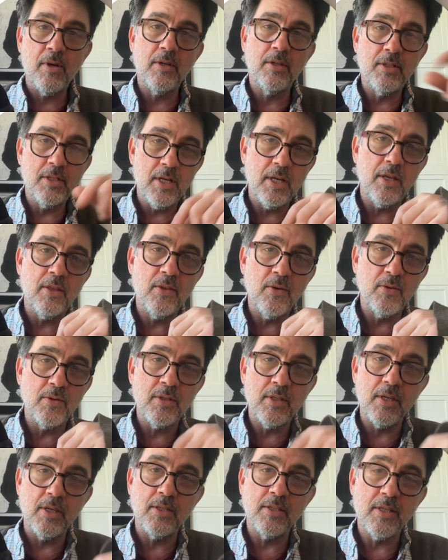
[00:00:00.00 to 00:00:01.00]
You chain those
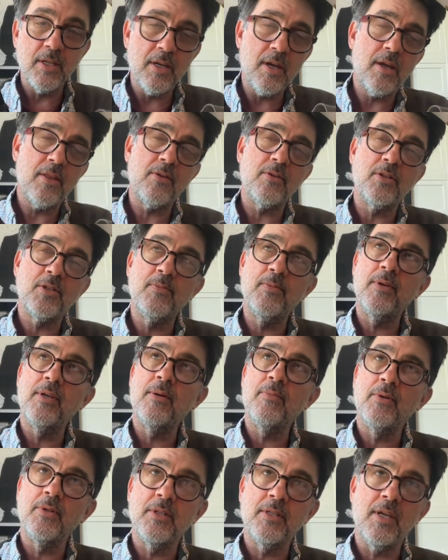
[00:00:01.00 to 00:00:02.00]
things together to be
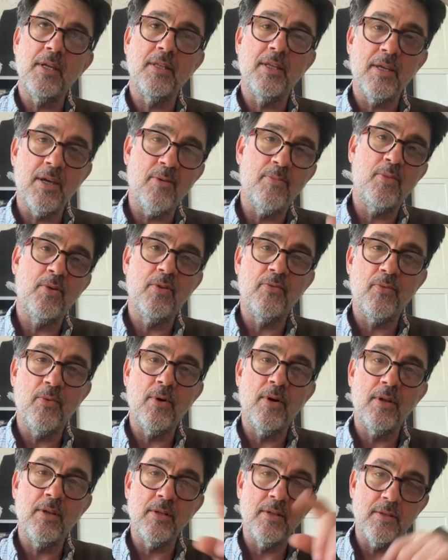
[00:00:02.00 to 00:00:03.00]
able to take the output of
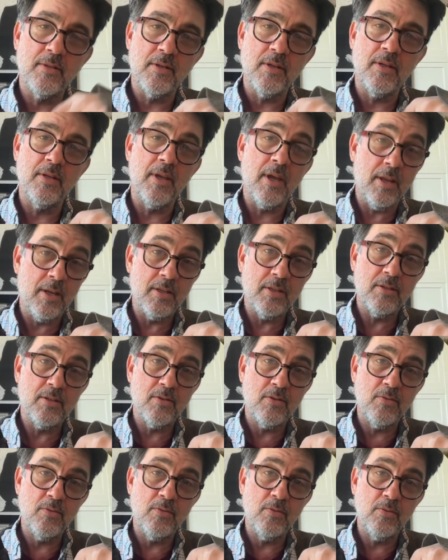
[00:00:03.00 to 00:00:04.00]
one and add it
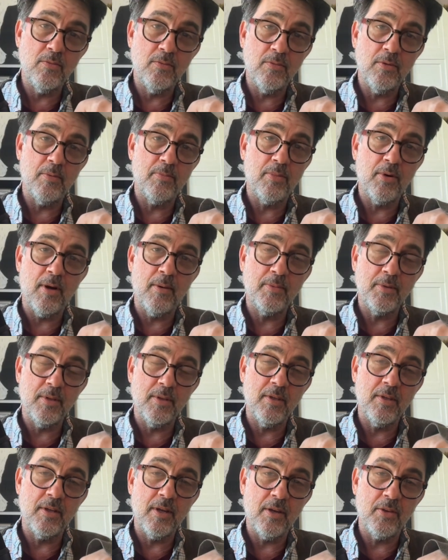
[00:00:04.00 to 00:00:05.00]
to a prompt in
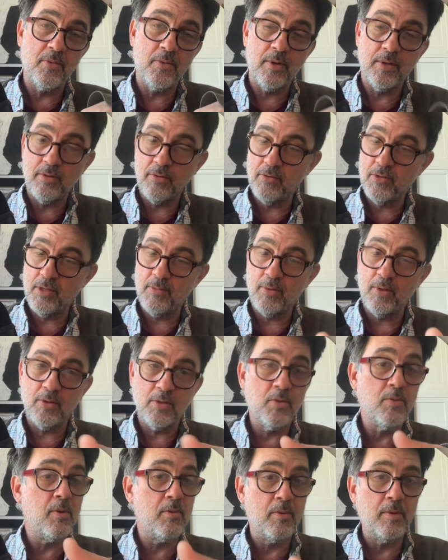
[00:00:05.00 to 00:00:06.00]
the other one, similar
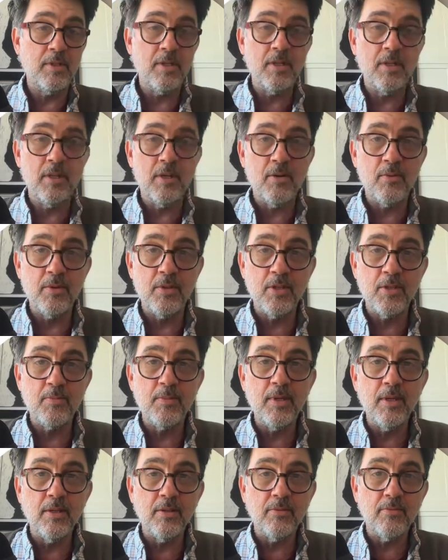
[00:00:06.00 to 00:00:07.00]
to what we did here with this
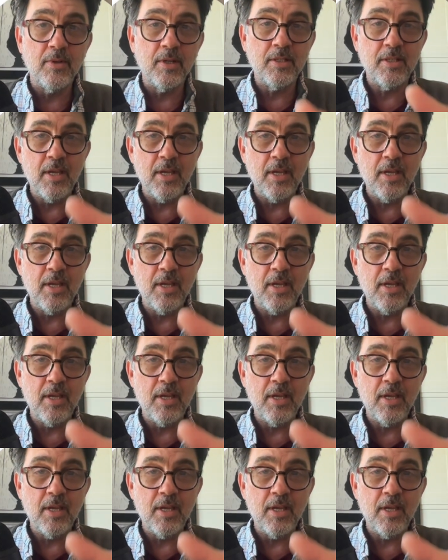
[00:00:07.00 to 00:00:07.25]
meal, right?